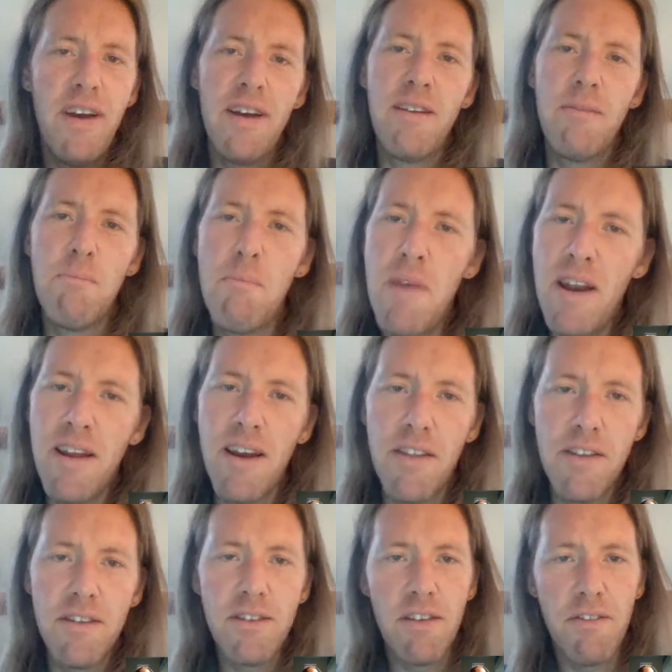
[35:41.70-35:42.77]
and many
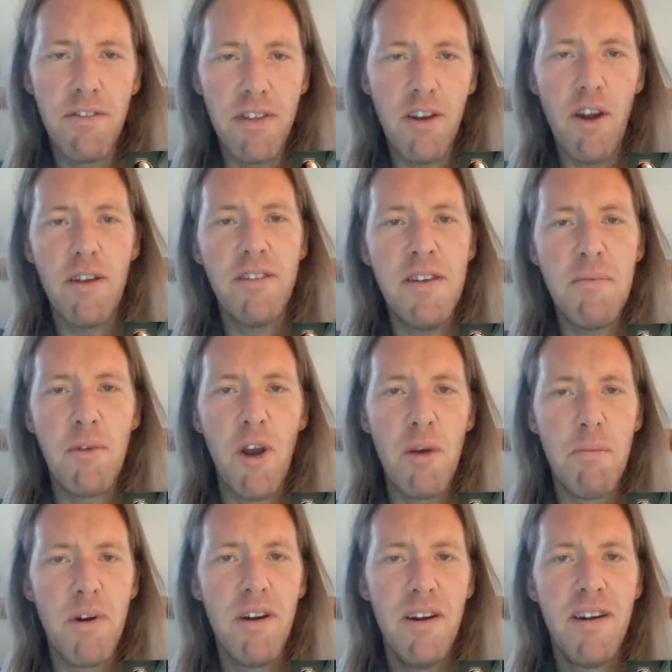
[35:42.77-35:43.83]
others of the Team
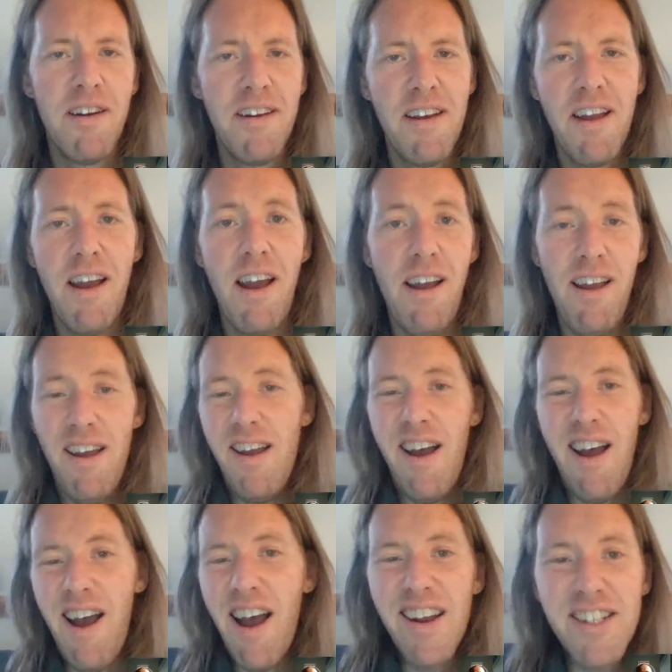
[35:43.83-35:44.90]
Cobra.
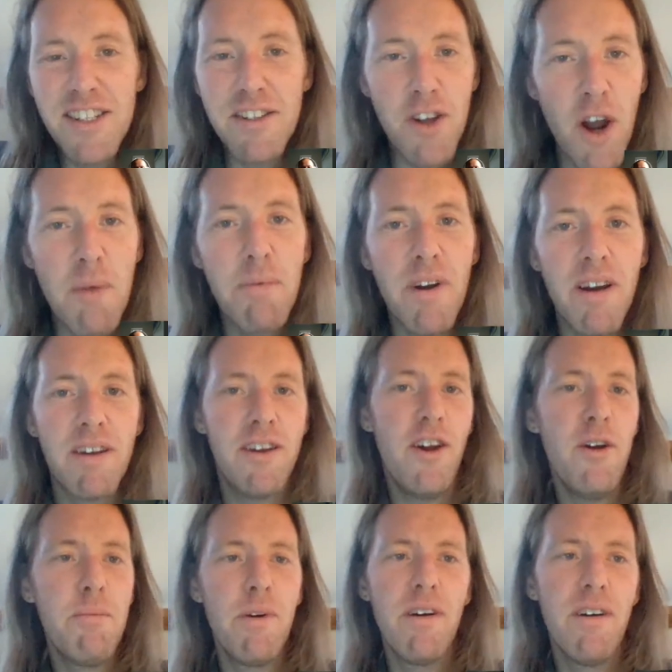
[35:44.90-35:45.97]
Just Cobra.
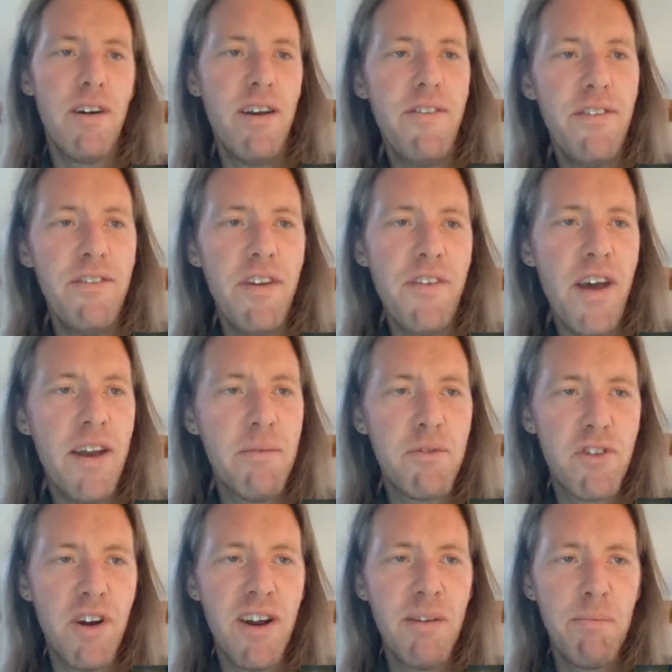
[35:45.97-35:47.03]
If you've never had them,
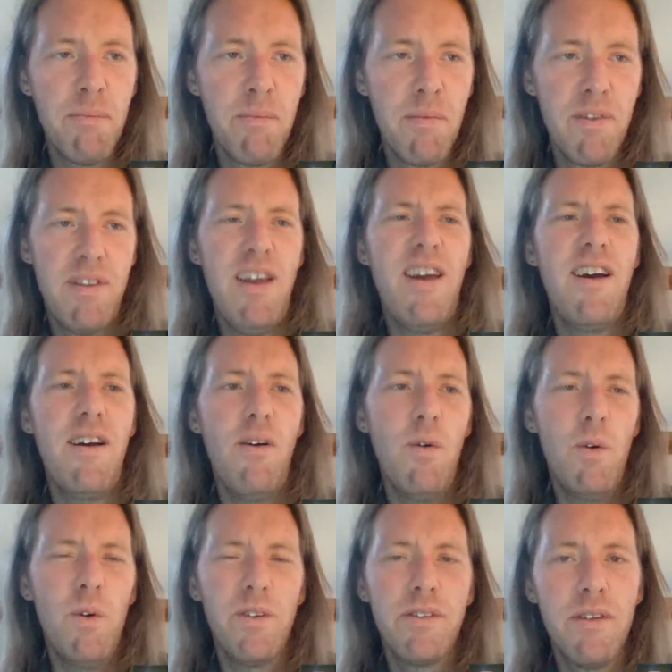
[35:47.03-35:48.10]
try them.
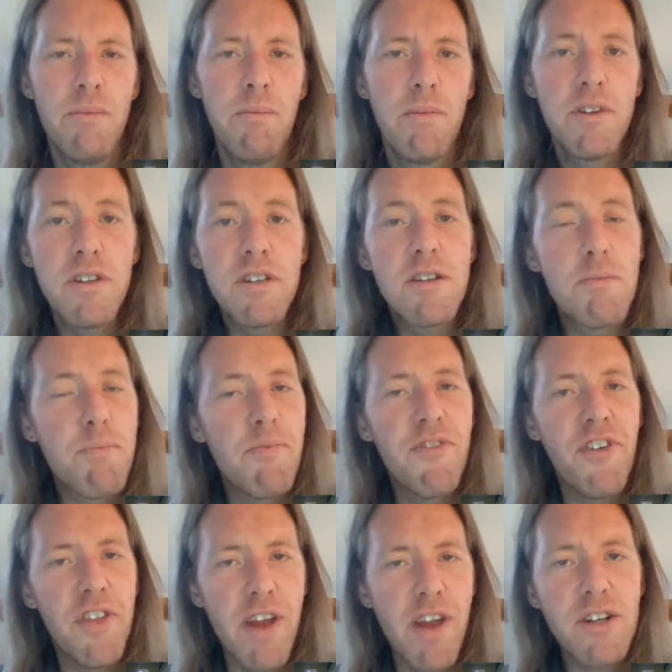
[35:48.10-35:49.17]
Just
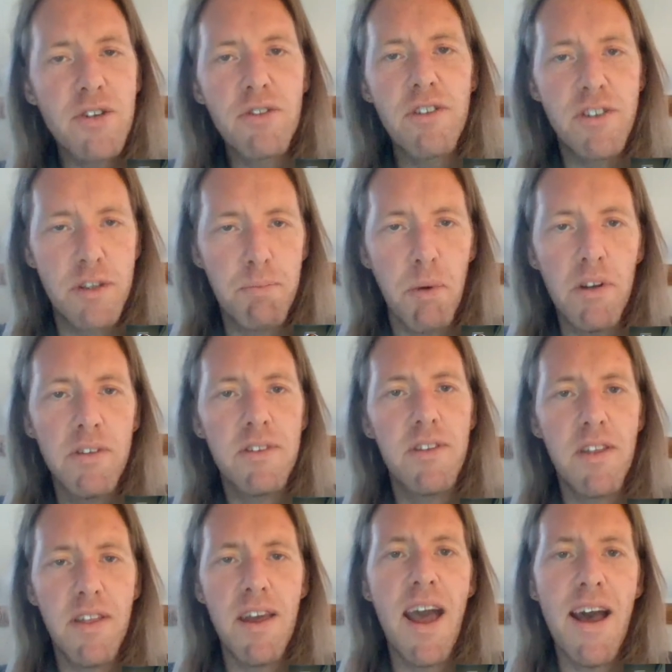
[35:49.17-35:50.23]
for the actual response
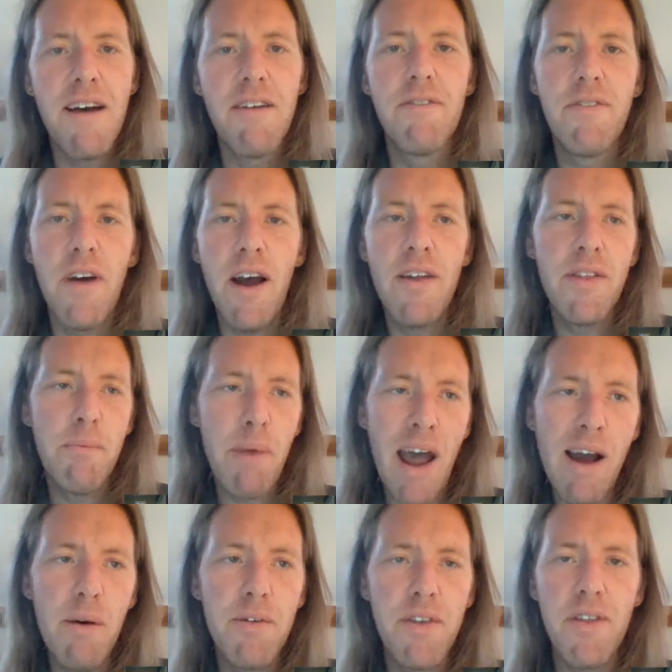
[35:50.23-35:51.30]
that they have and the
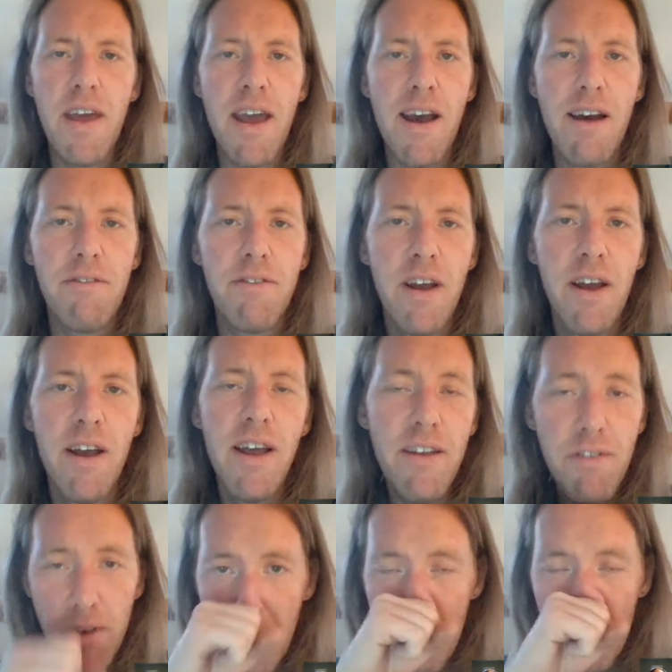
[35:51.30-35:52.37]
power that they have,
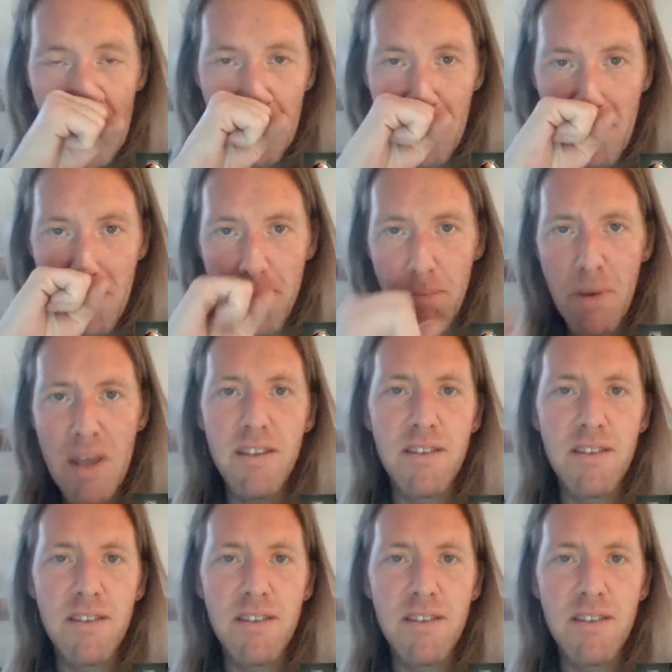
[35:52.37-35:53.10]
even on a big beast.